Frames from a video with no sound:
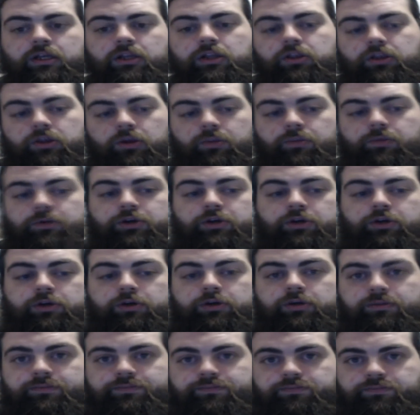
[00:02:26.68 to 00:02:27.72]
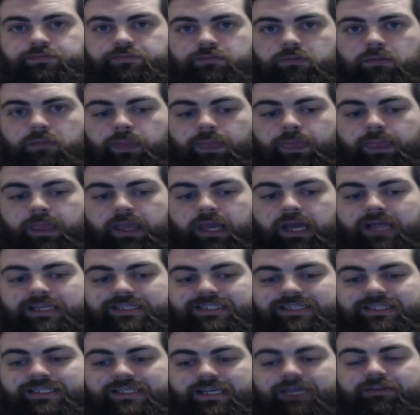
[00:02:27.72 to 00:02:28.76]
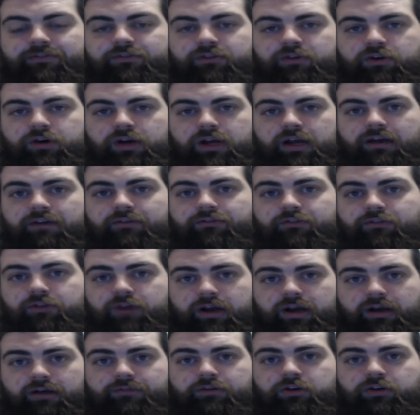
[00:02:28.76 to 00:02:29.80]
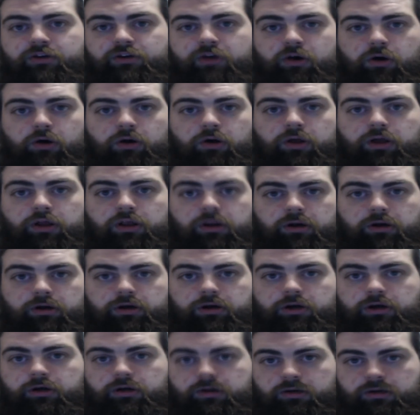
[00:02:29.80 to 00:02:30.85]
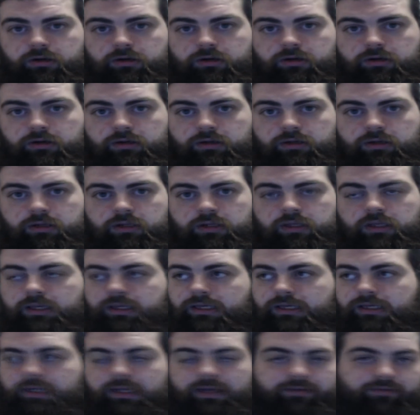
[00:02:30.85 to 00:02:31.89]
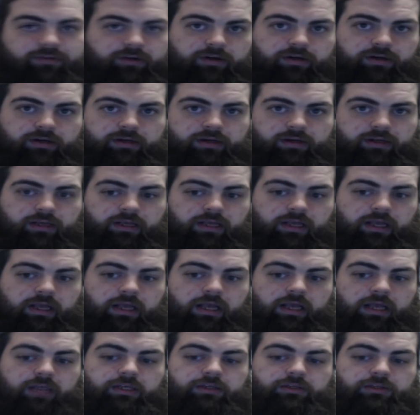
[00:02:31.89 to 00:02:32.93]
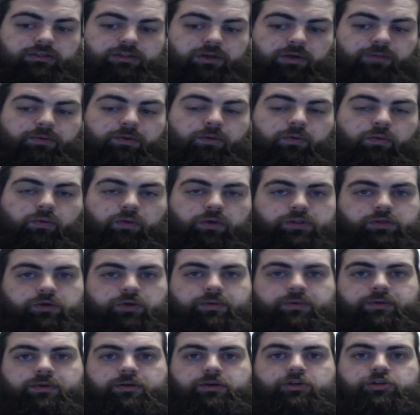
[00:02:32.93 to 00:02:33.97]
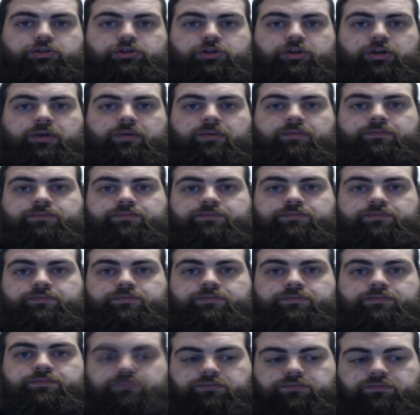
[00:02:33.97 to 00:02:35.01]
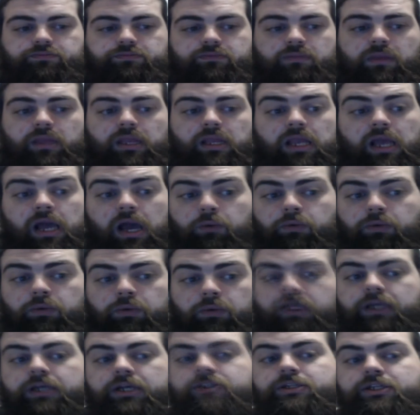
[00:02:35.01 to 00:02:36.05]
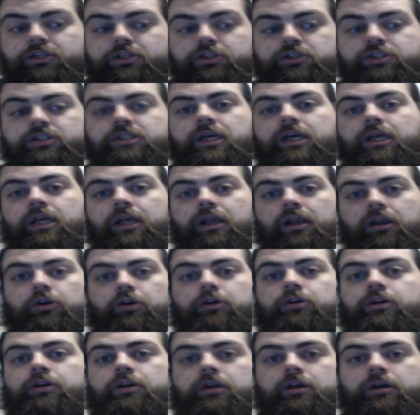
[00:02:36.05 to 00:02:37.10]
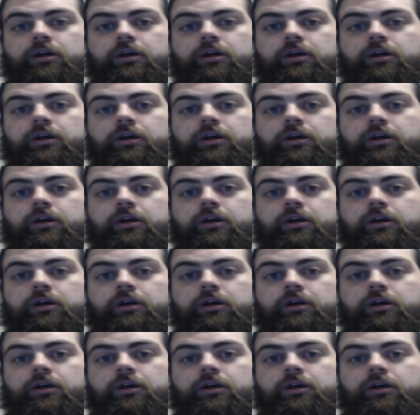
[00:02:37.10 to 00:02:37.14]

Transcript: Number two is never ever ever call it a lurker. Never. Some people will join on your stream and will literally just sit and lurk.